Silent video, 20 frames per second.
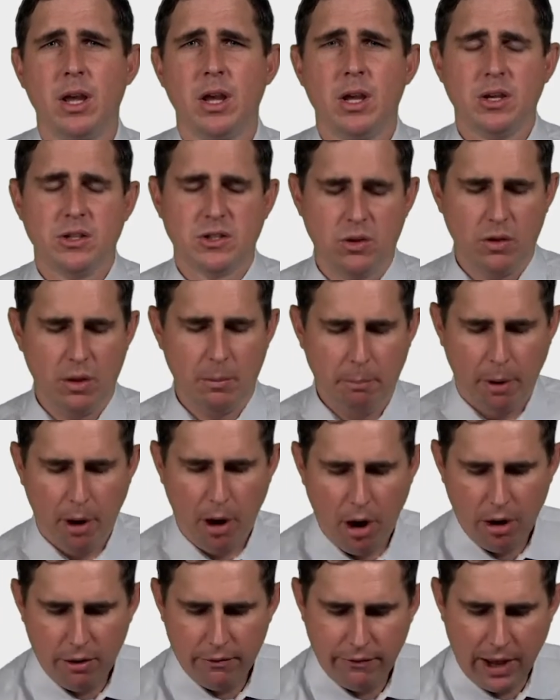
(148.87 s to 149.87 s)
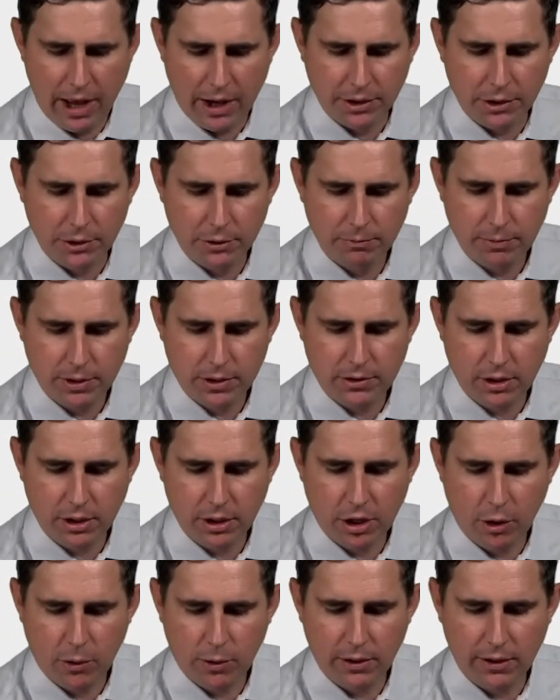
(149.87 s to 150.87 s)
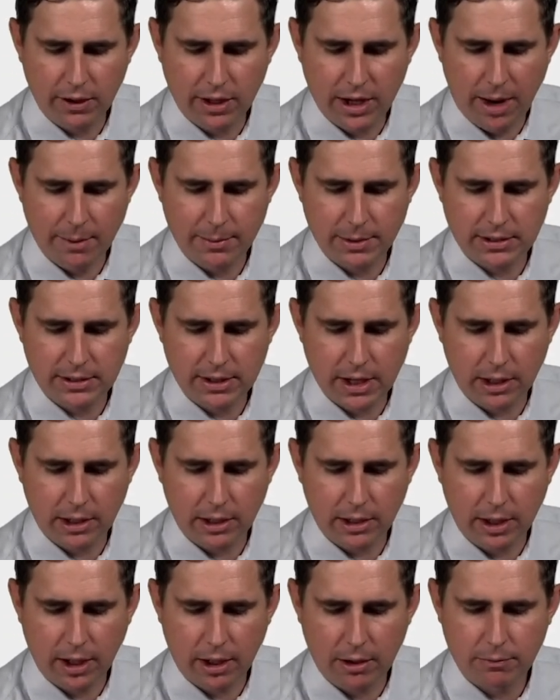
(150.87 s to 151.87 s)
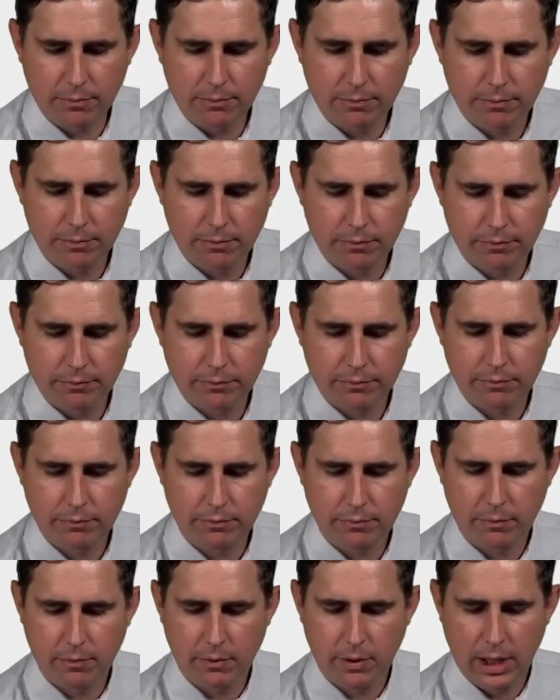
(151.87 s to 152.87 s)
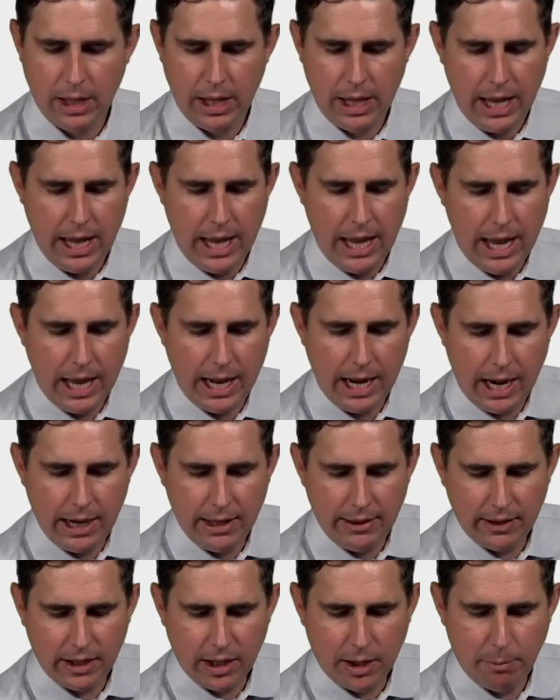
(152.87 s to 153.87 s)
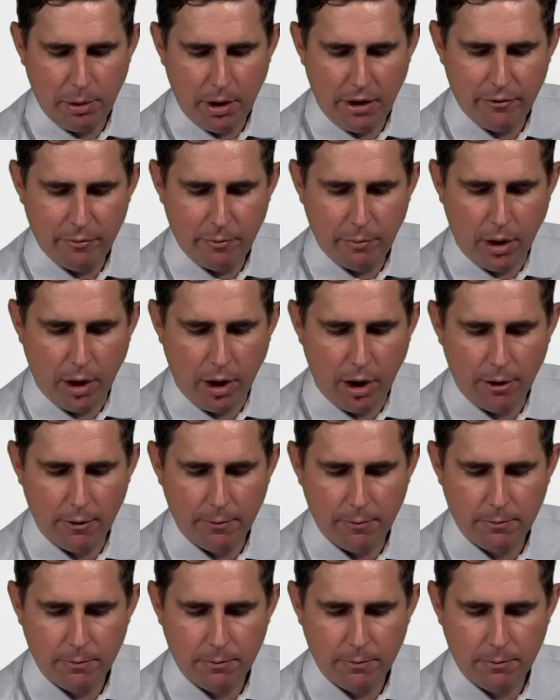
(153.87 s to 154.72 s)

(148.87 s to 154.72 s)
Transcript: So the par value is going to go into the common stock account and anything above par